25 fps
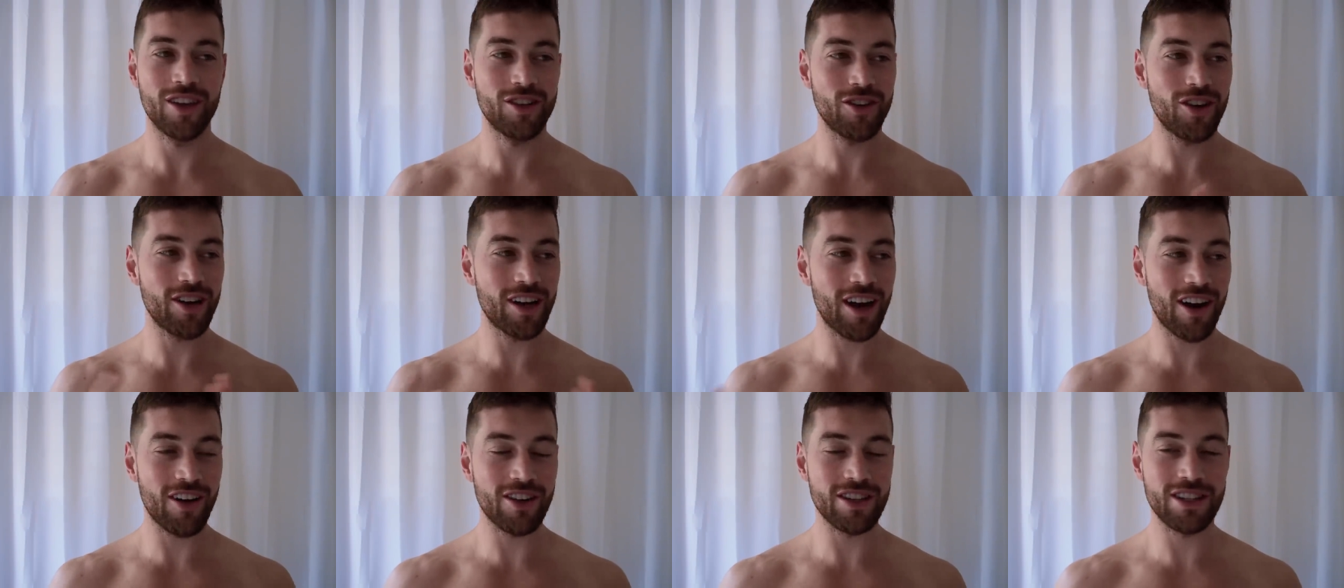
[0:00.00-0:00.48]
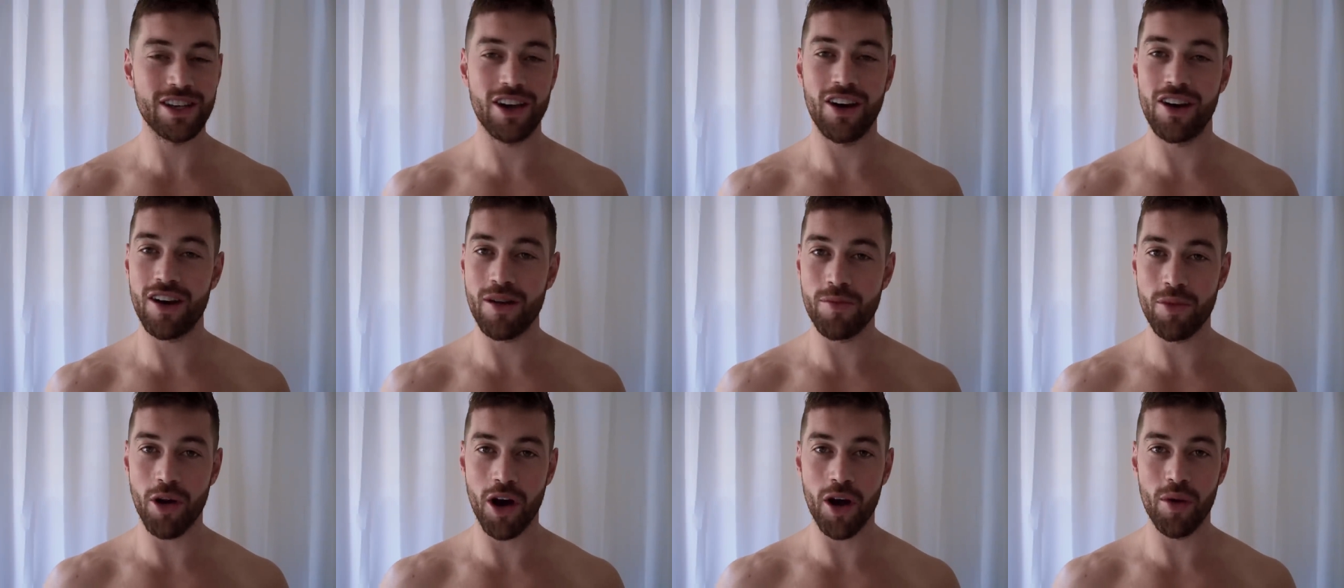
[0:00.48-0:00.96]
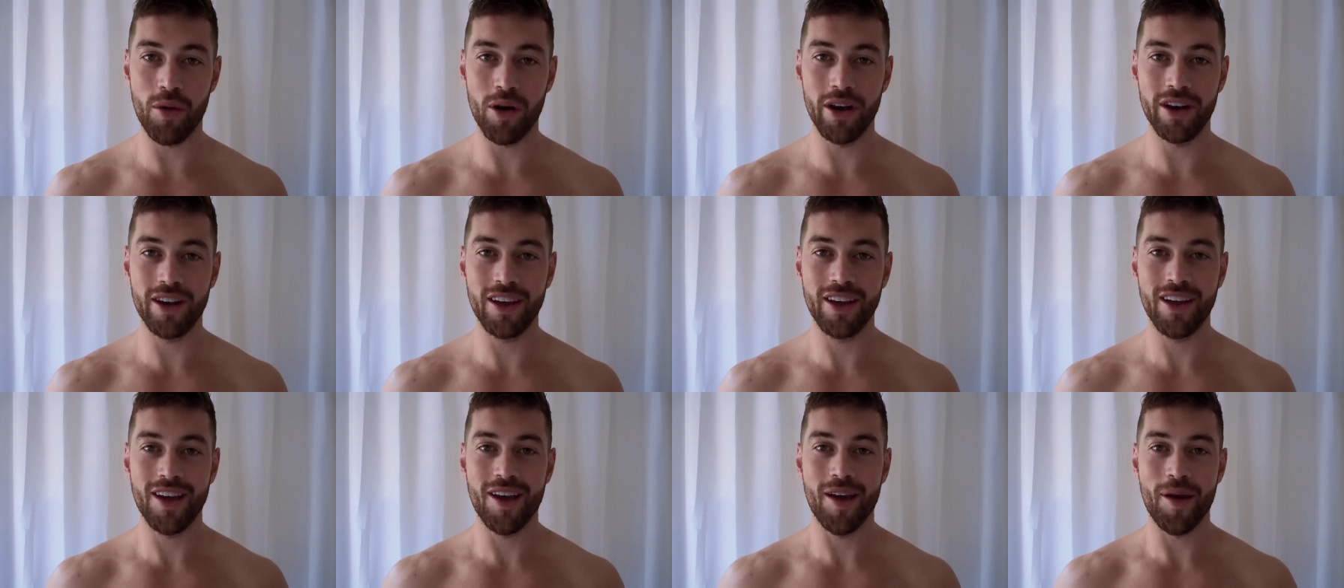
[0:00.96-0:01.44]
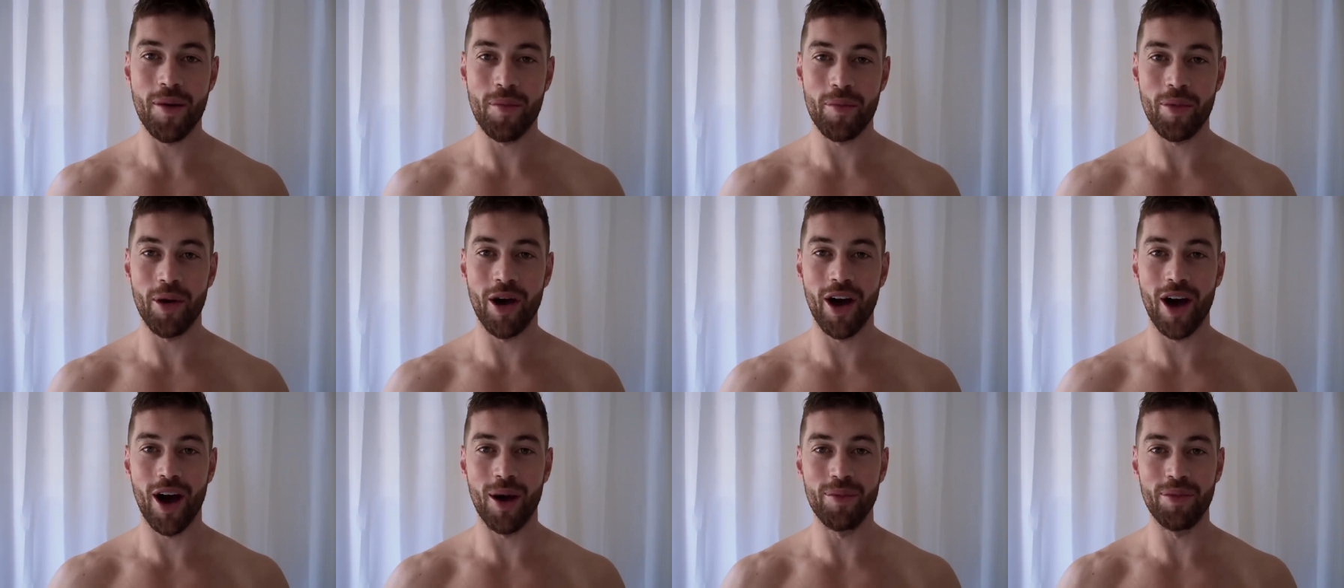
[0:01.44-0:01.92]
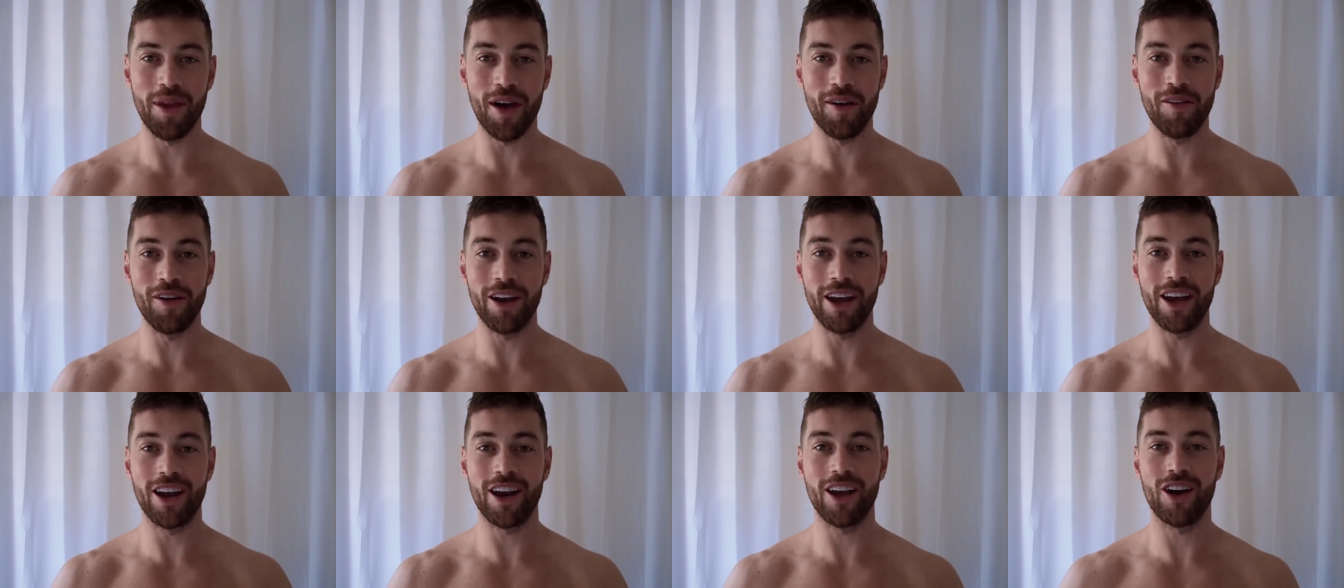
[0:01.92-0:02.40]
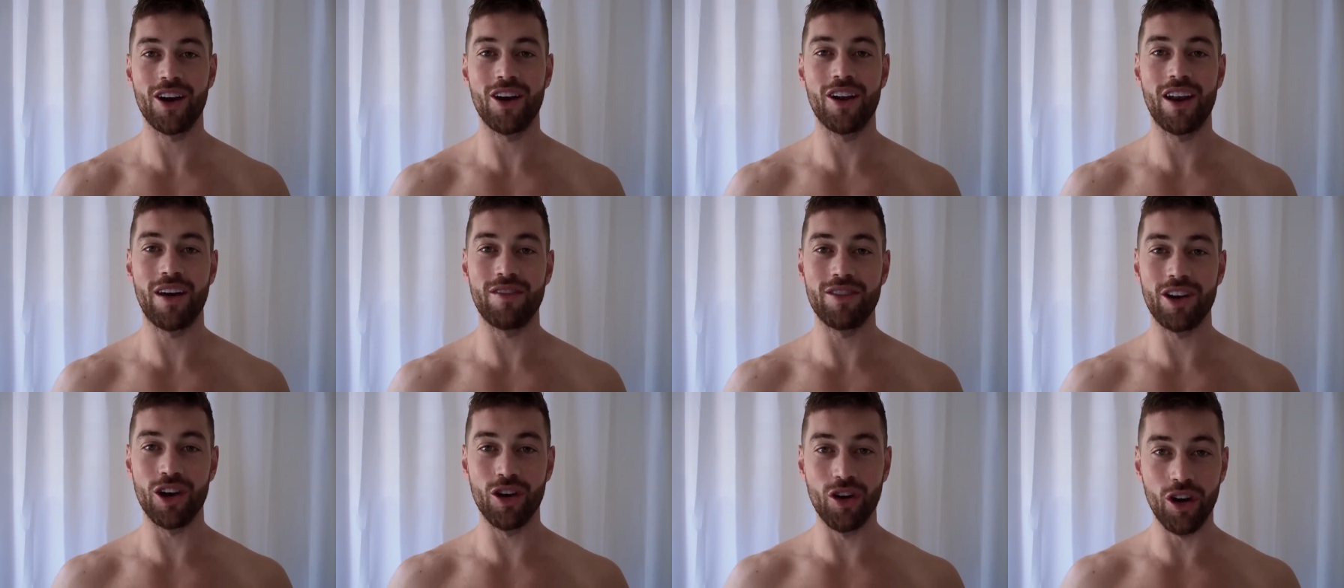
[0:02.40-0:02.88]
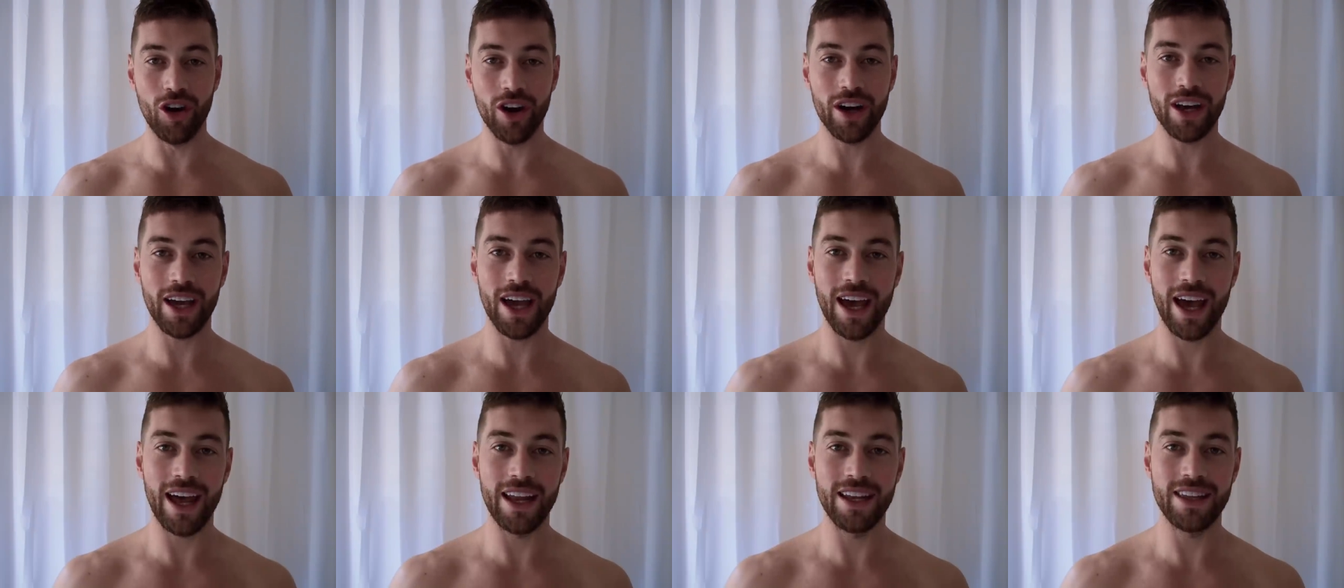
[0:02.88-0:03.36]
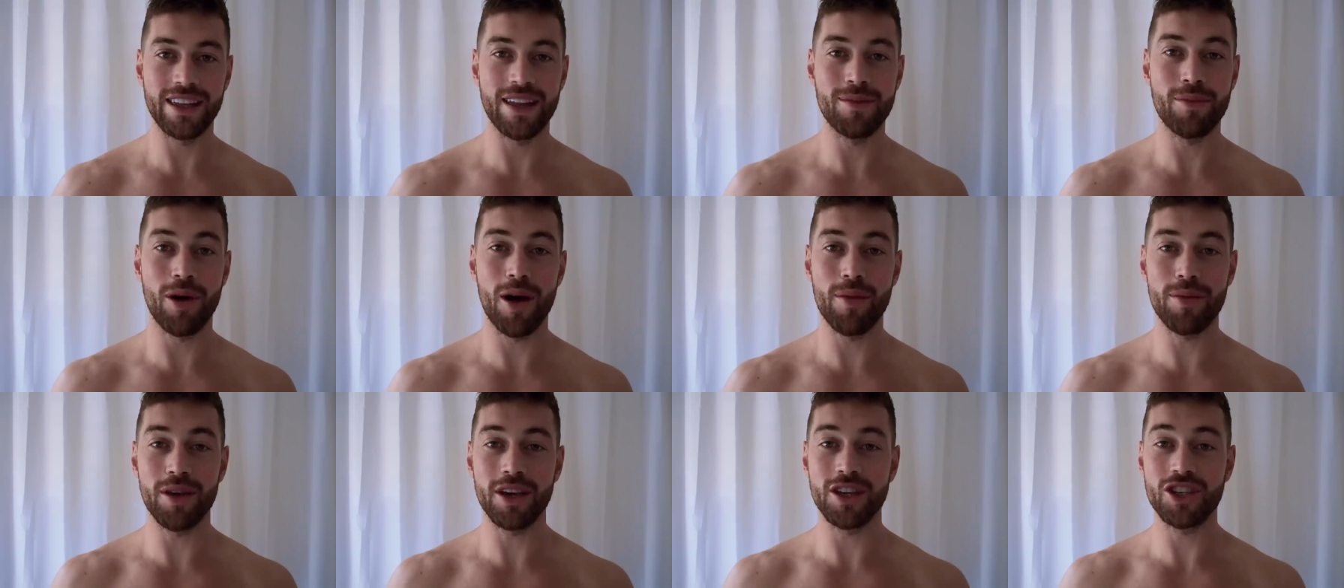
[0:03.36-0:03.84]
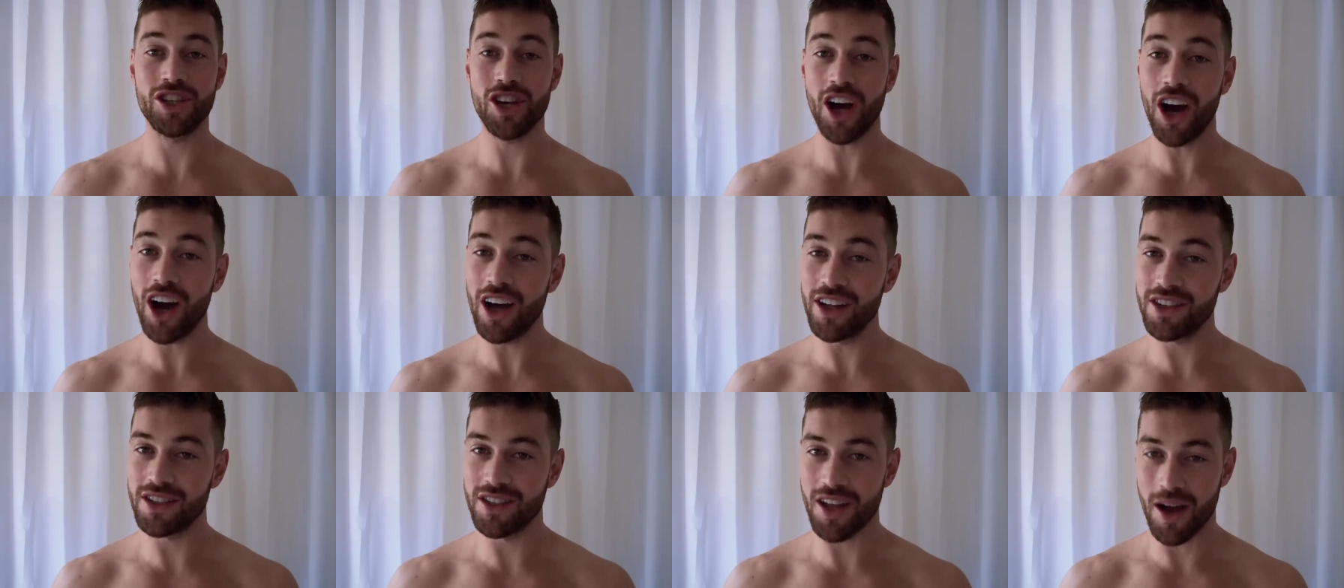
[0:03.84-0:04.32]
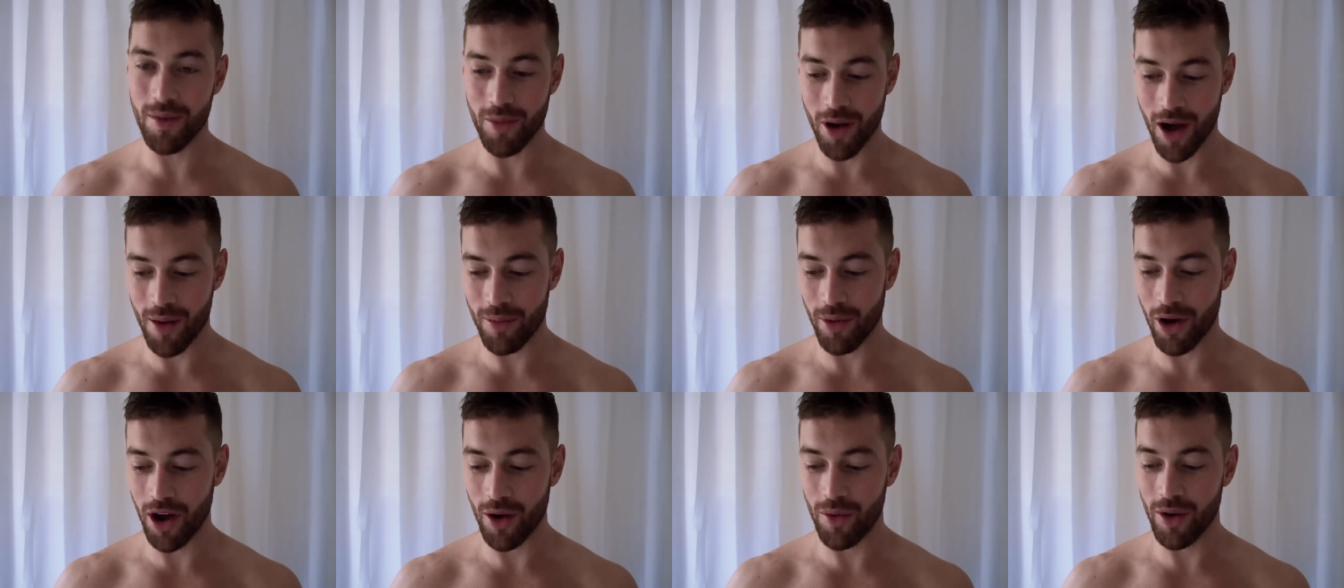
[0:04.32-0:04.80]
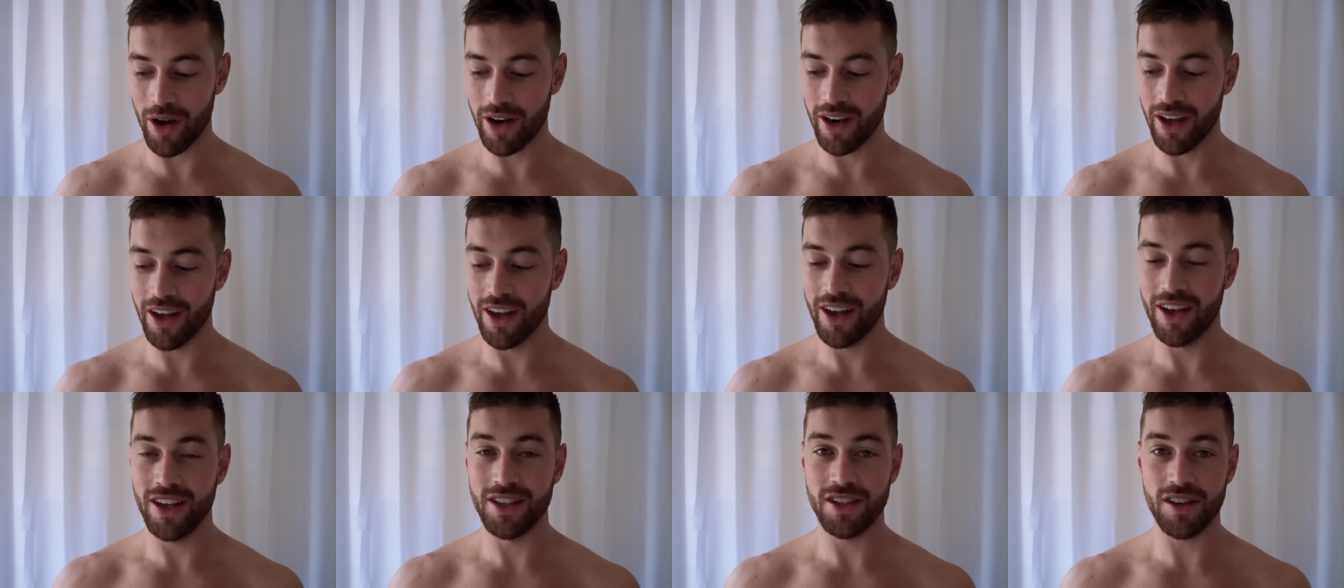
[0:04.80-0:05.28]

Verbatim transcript: No guarantee I'm going to buy one, but I'm definitely going to go and have a look and there might be a chance that I might buy one.